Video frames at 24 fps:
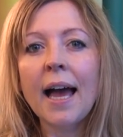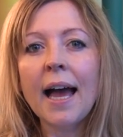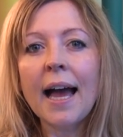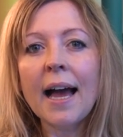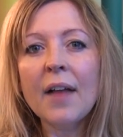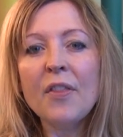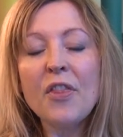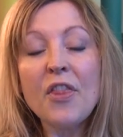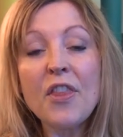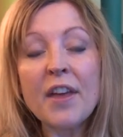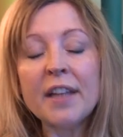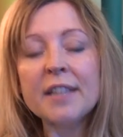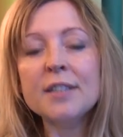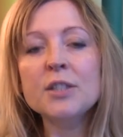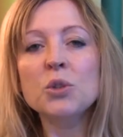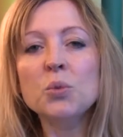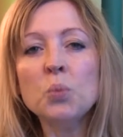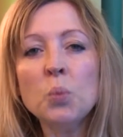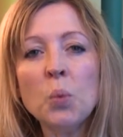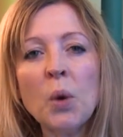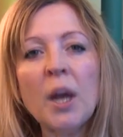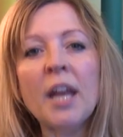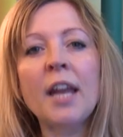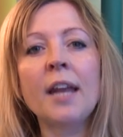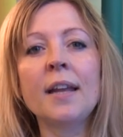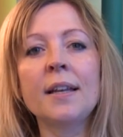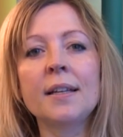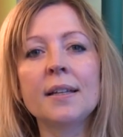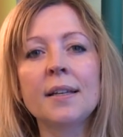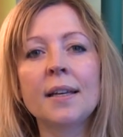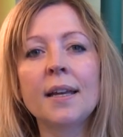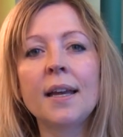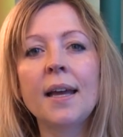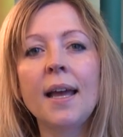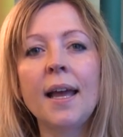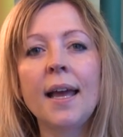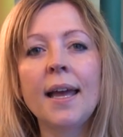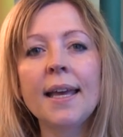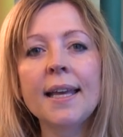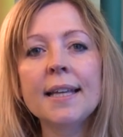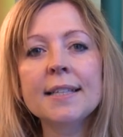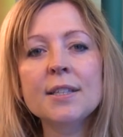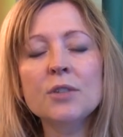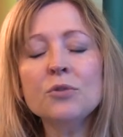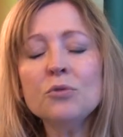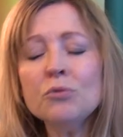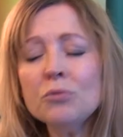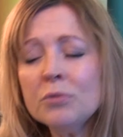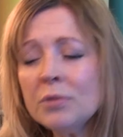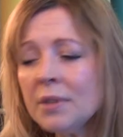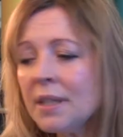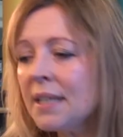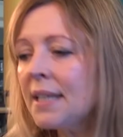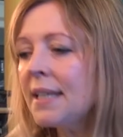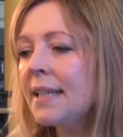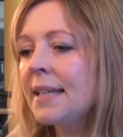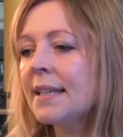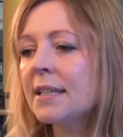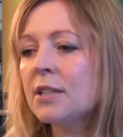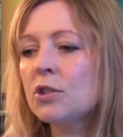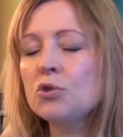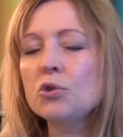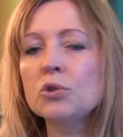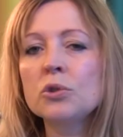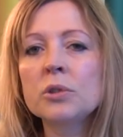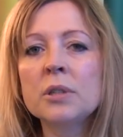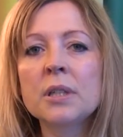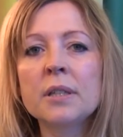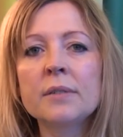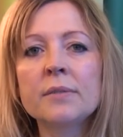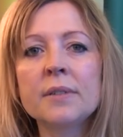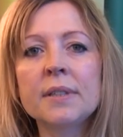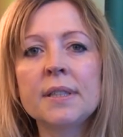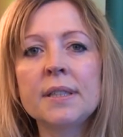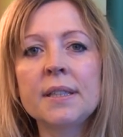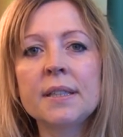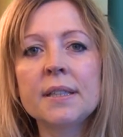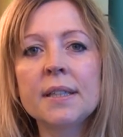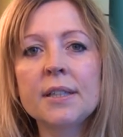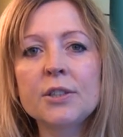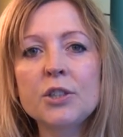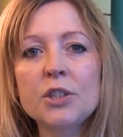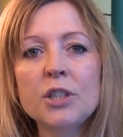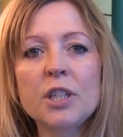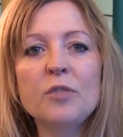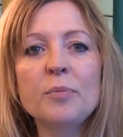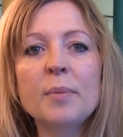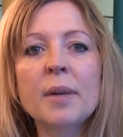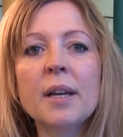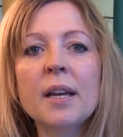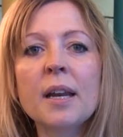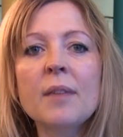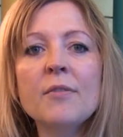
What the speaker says: and then to win is a really extraordinary achievement.